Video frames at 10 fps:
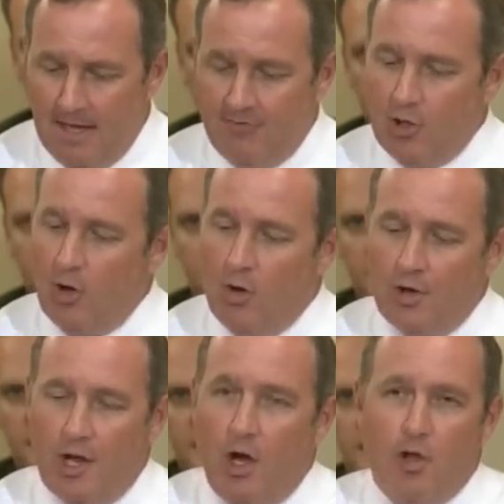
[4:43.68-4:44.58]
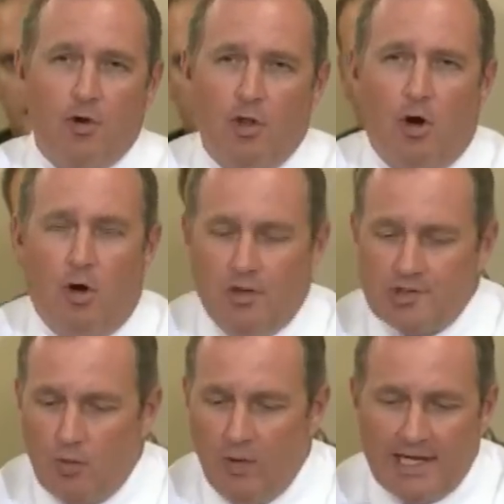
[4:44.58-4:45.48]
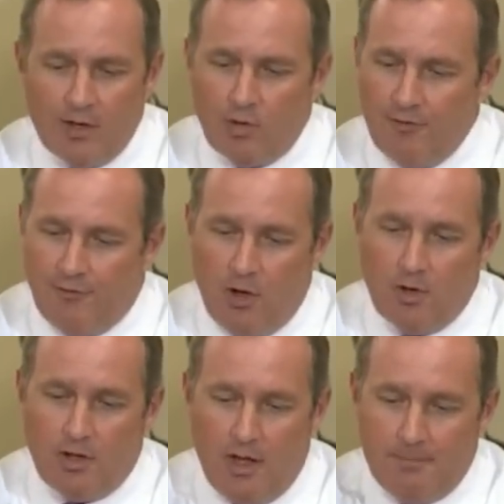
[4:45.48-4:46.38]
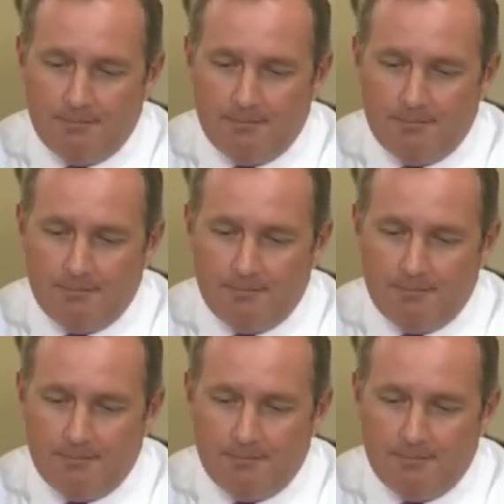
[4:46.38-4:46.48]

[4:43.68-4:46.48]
If you go on to other laws, we can revoke